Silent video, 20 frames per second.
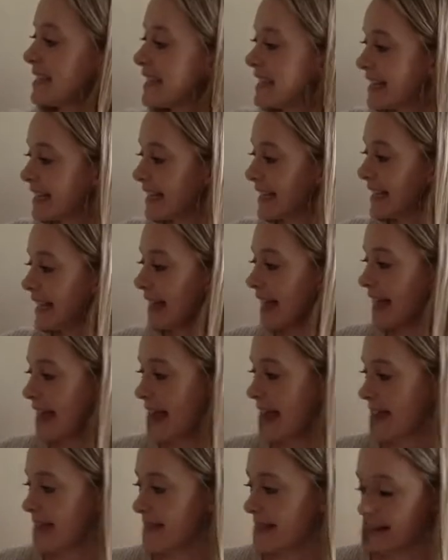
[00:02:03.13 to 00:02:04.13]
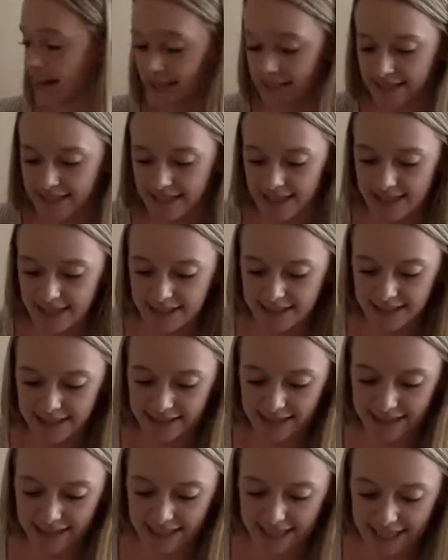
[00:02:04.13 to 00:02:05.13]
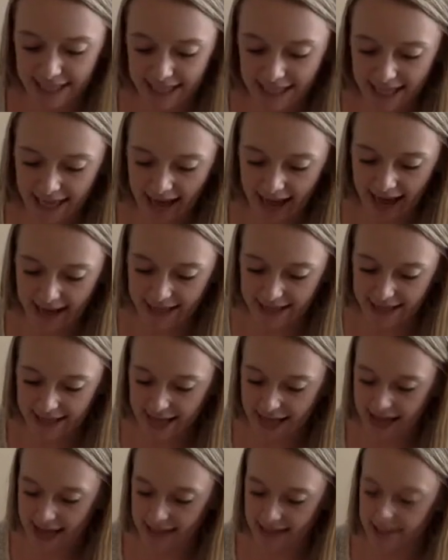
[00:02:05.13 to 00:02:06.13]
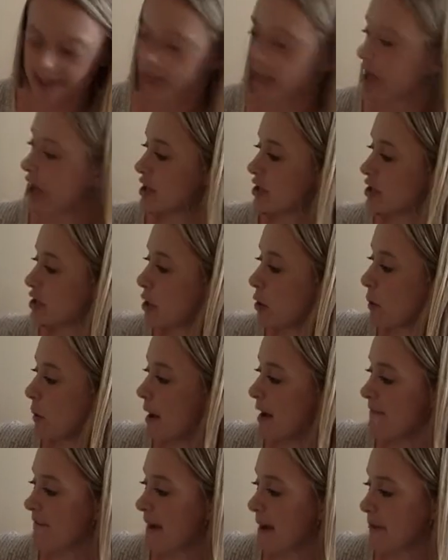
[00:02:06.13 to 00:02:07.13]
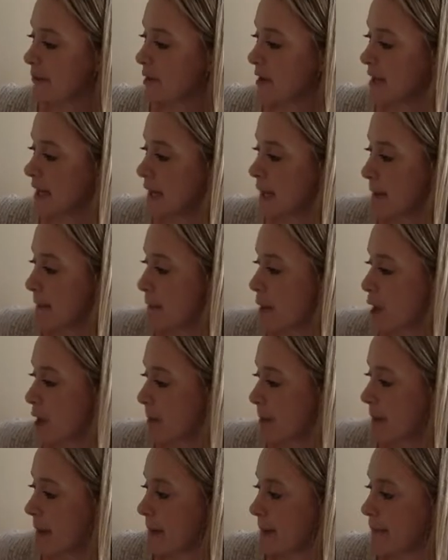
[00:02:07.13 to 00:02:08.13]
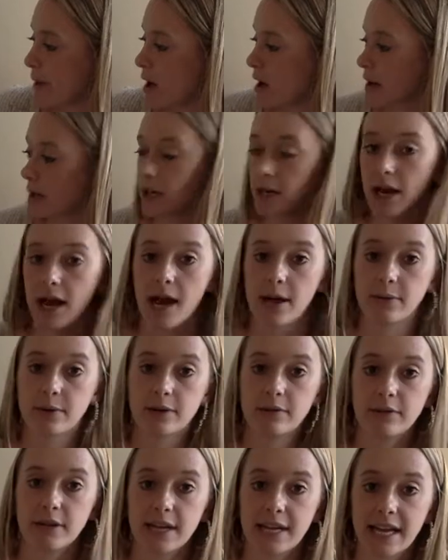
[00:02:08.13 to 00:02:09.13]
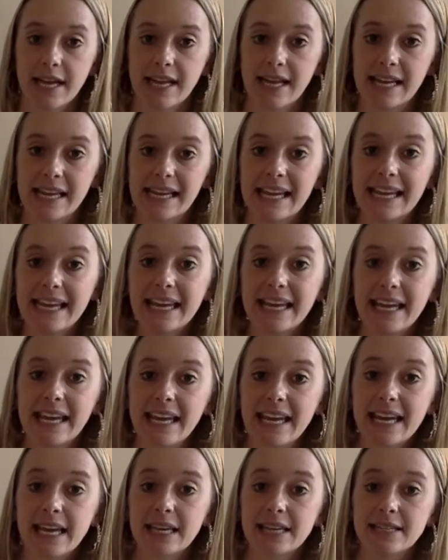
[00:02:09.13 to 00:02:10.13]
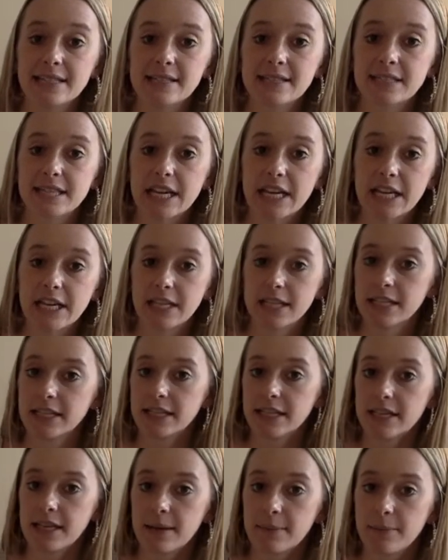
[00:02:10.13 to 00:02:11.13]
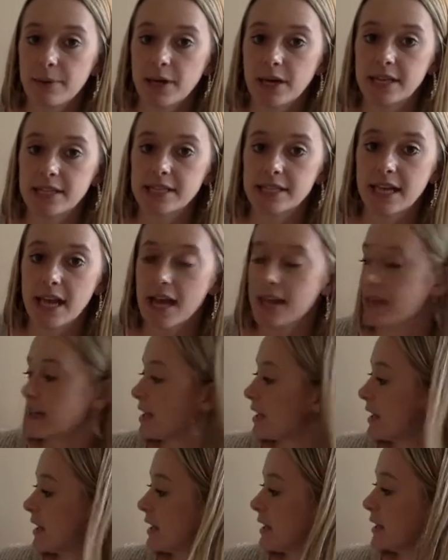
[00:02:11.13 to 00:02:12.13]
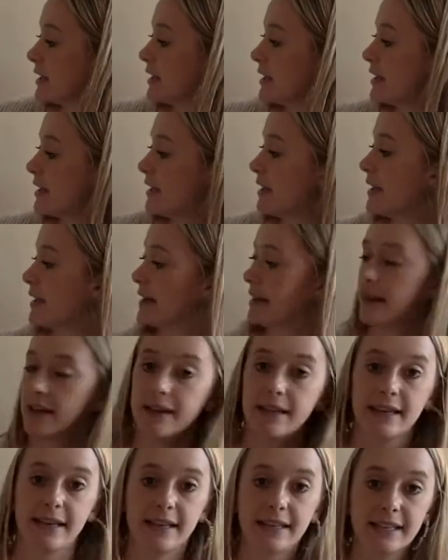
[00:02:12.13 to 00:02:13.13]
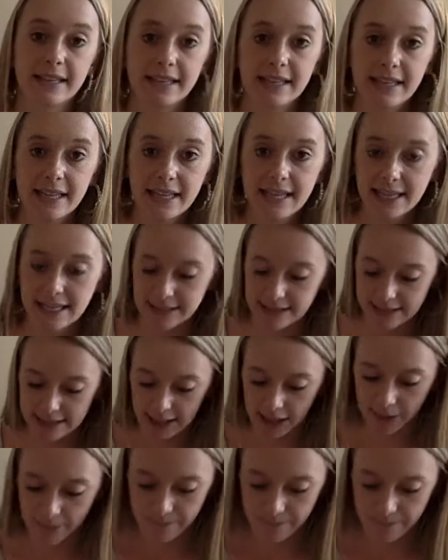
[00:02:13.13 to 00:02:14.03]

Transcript: E, and then I see T at the end. So if I'm reading it part by part, I would read it eat. Put it together. Eat.